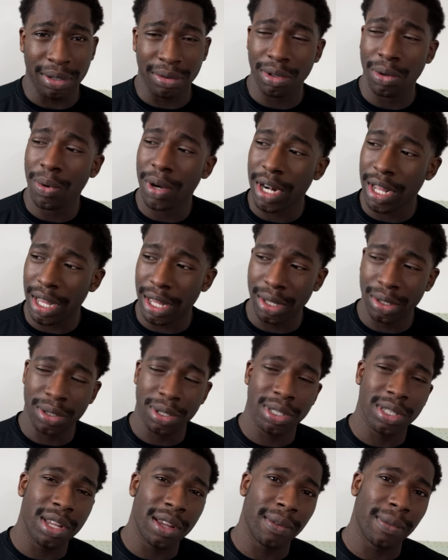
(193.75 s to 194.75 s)
If you want an
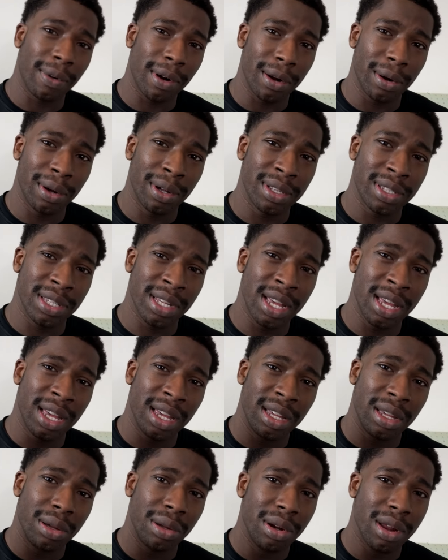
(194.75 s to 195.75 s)
interesting fragrance,
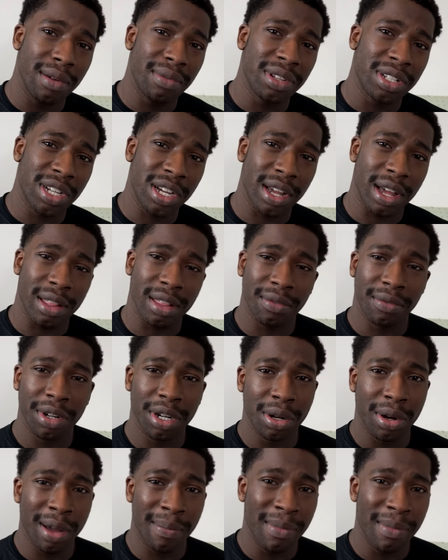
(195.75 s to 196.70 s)
you can definitely check out the video.